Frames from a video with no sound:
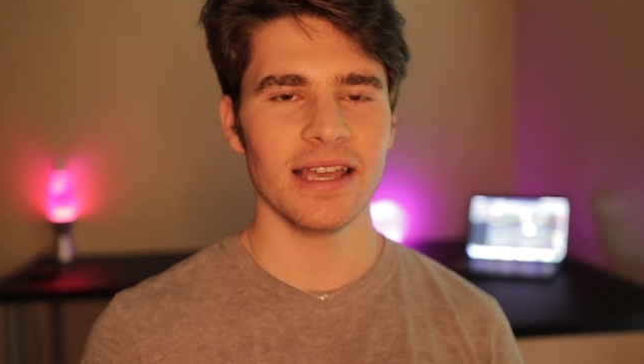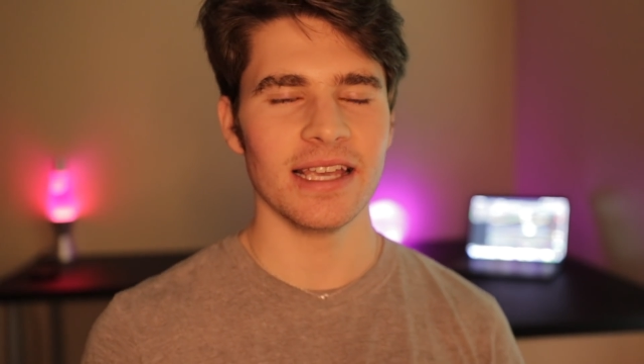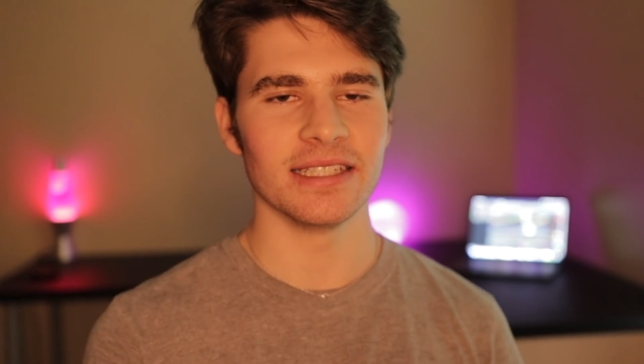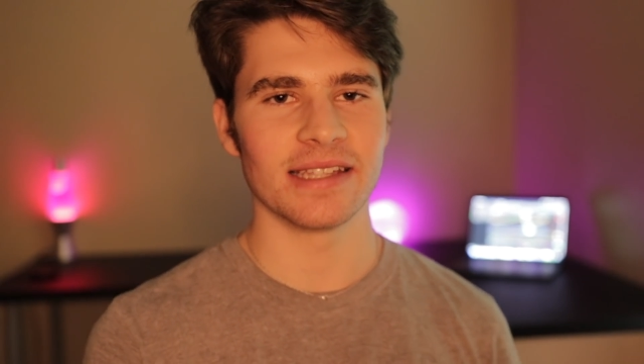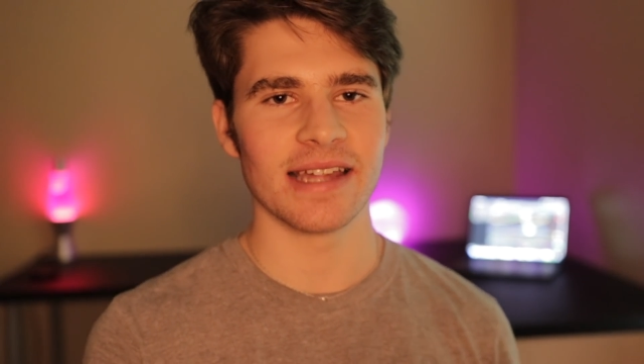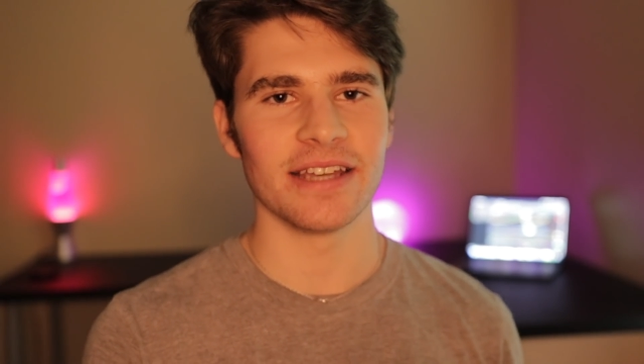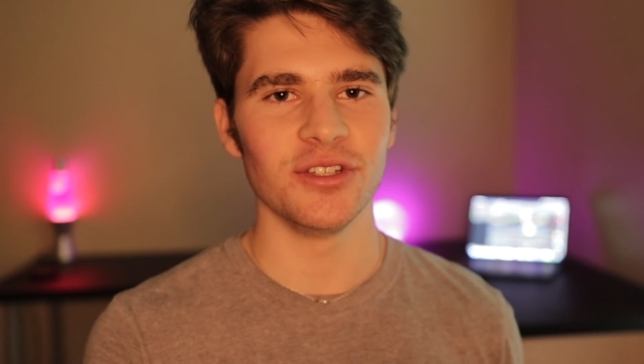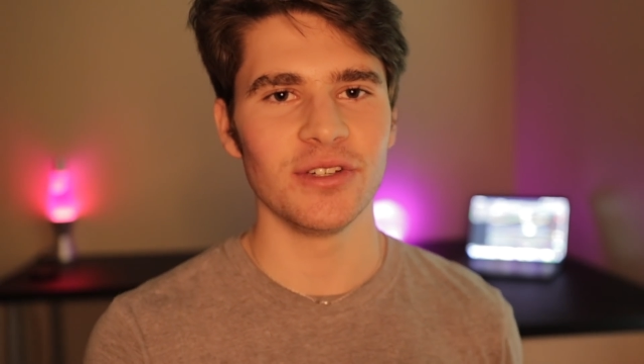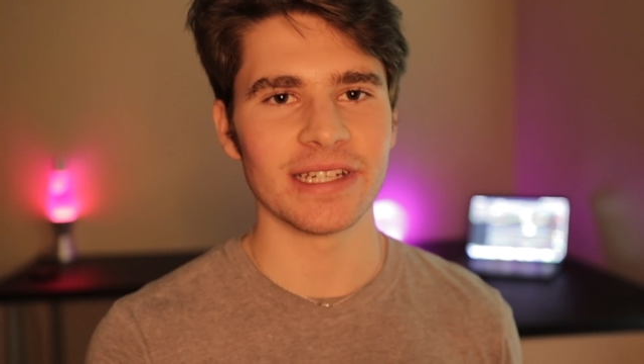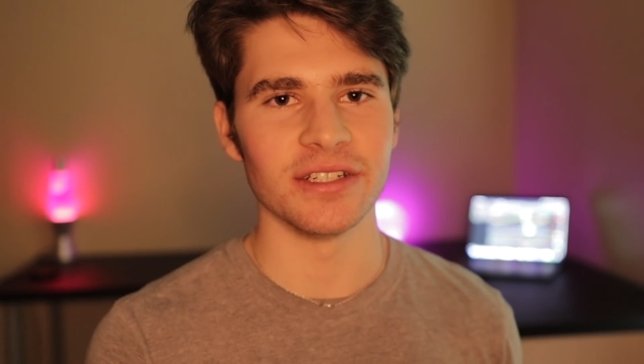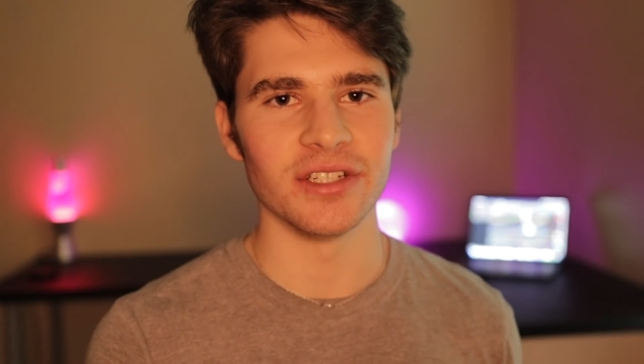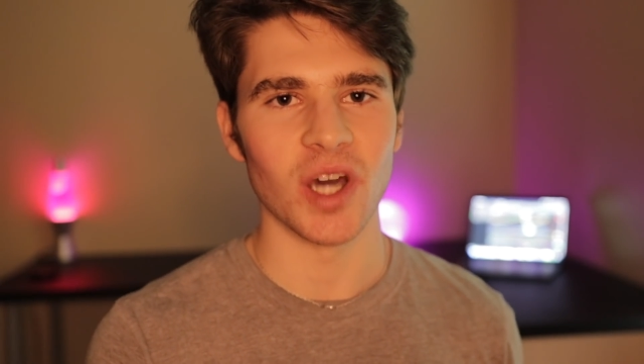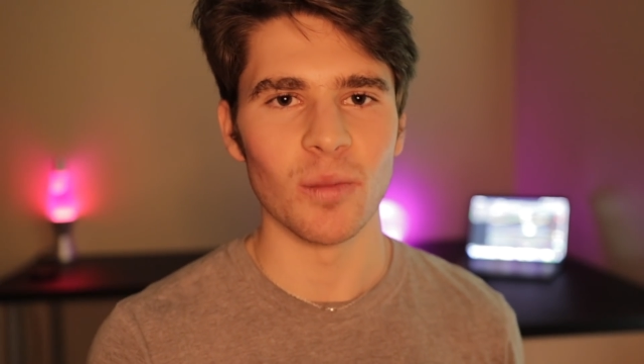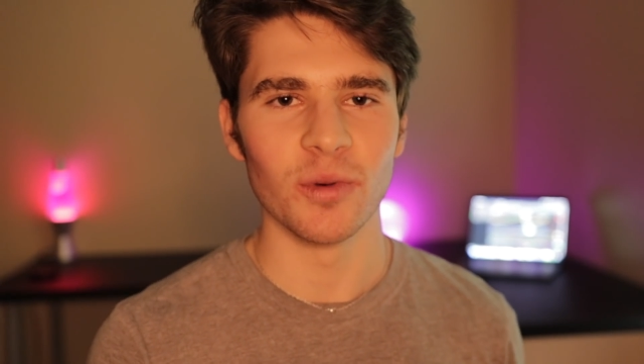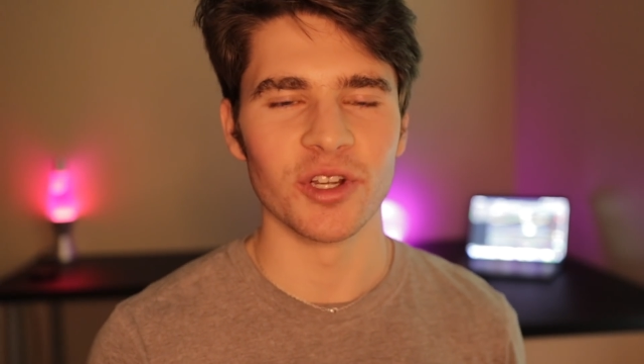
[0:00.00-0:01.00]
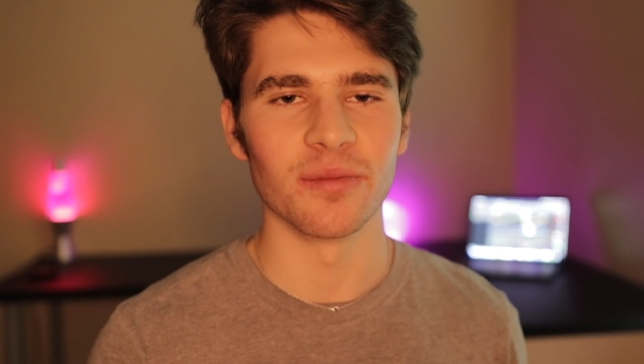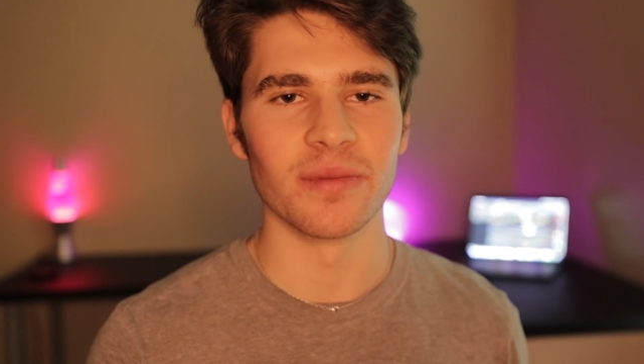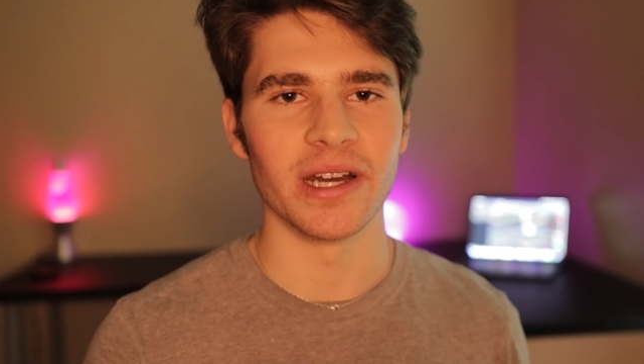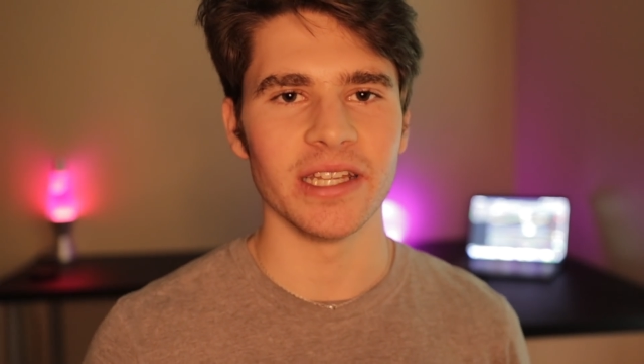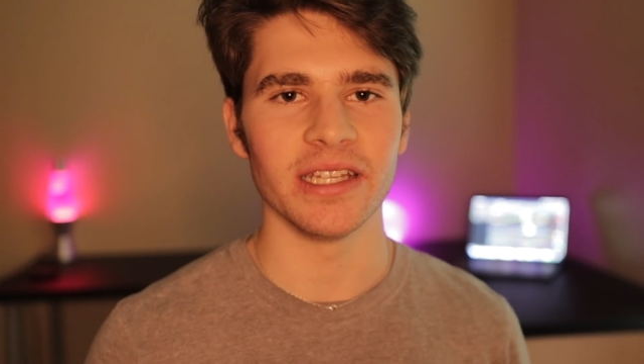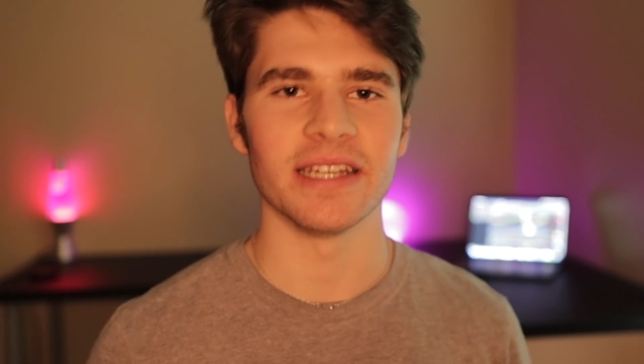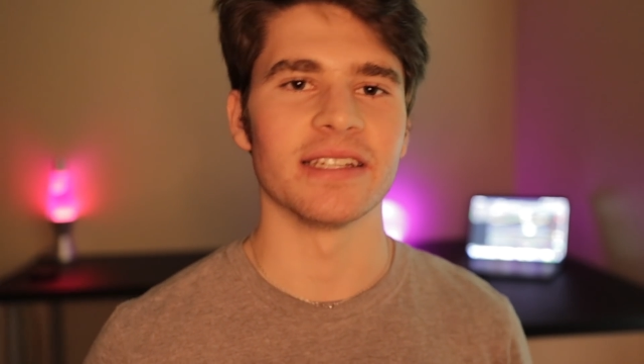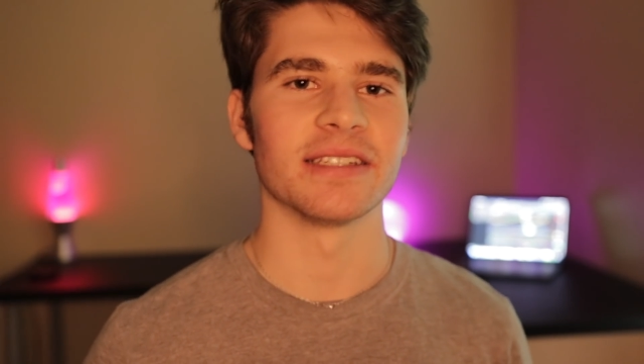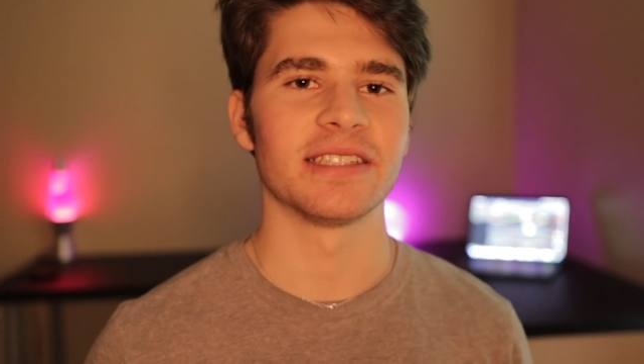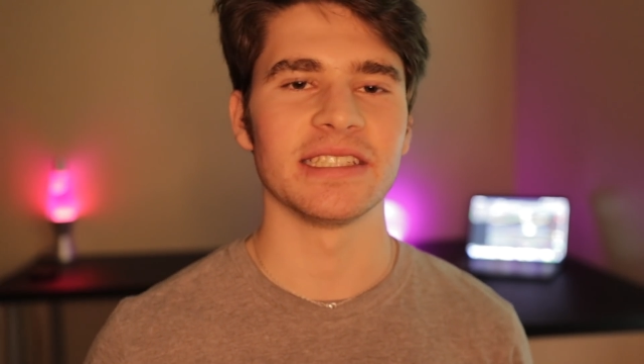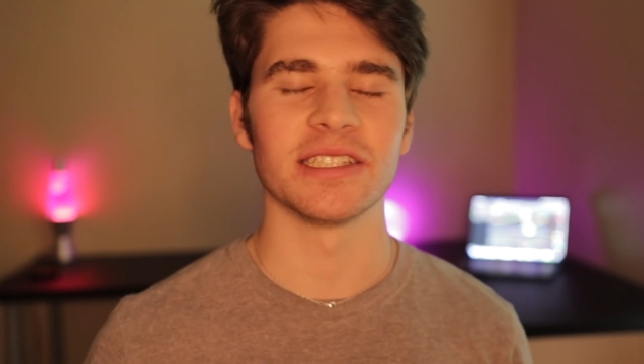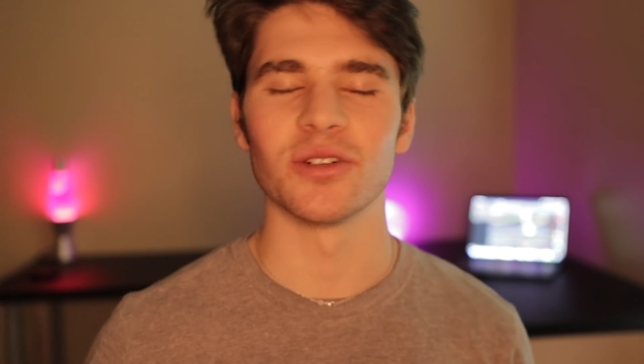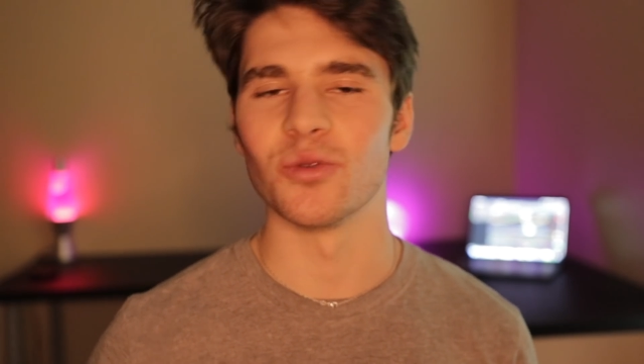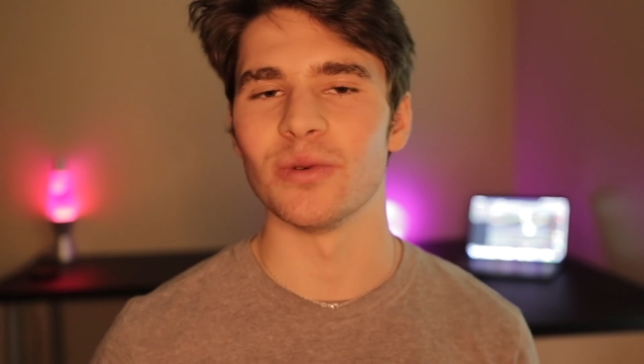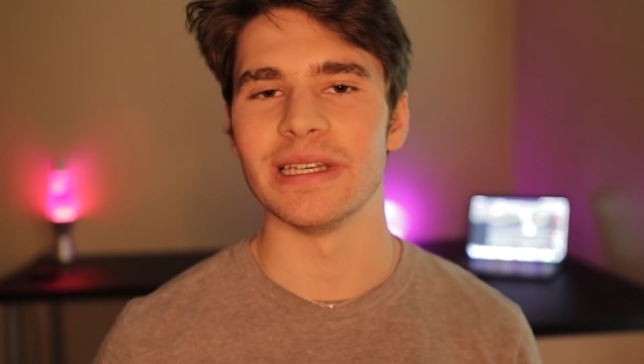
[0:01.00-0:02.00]
is that you can double your money in a
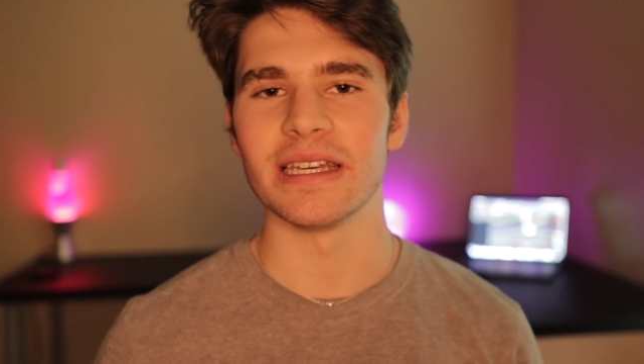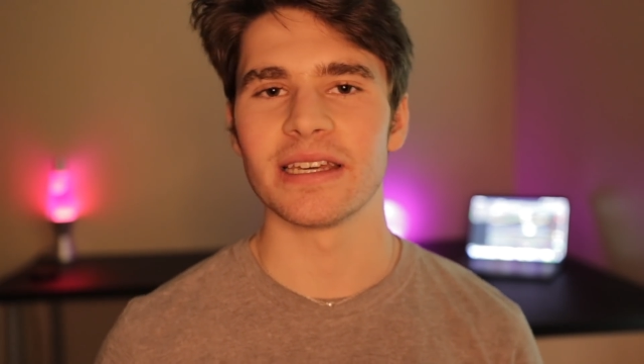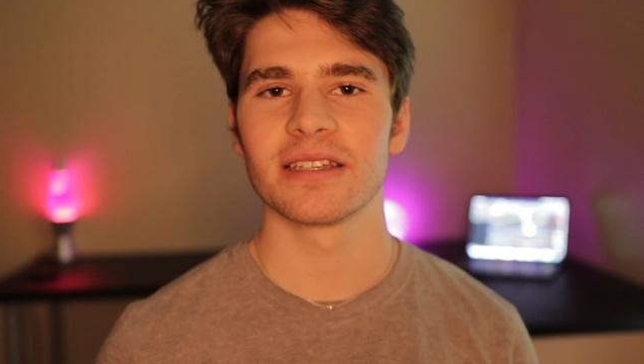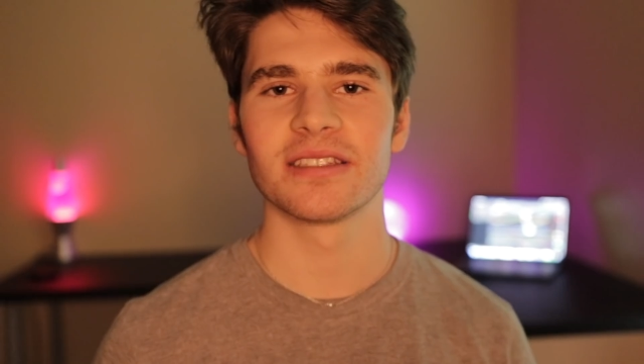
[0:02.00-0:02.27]
single week.